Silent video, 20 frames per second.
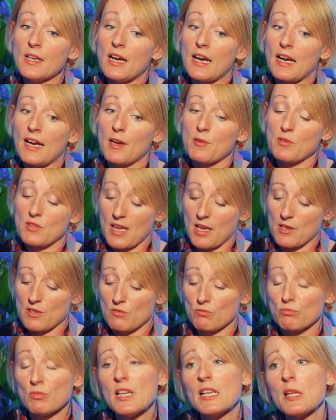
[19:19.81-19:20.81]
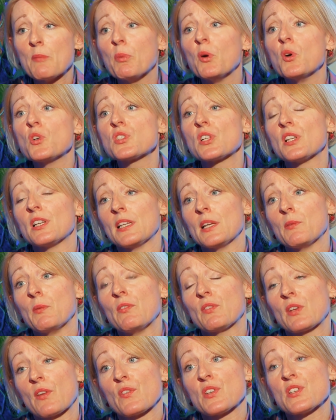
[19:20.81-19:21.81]
And really importantly,
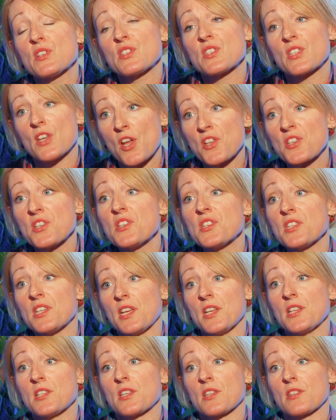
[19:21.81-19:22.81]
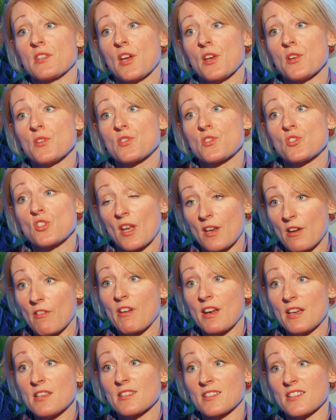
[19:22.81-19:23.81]
we've given certainty to those
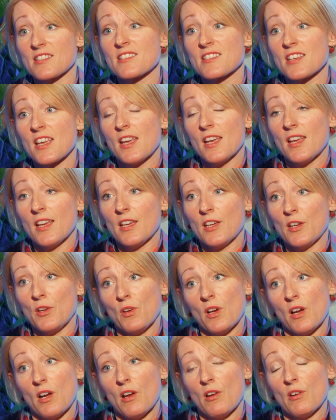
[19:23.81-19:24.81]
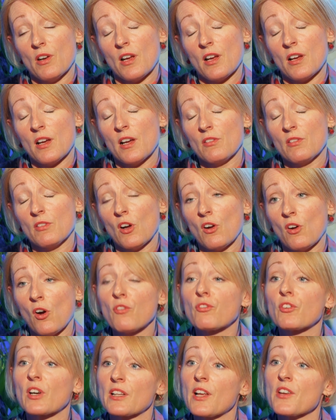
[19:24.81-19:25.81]
generators who are
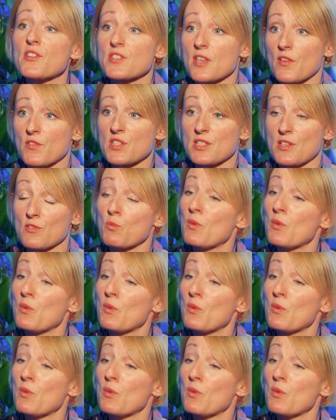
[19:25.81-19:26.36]
offering those services.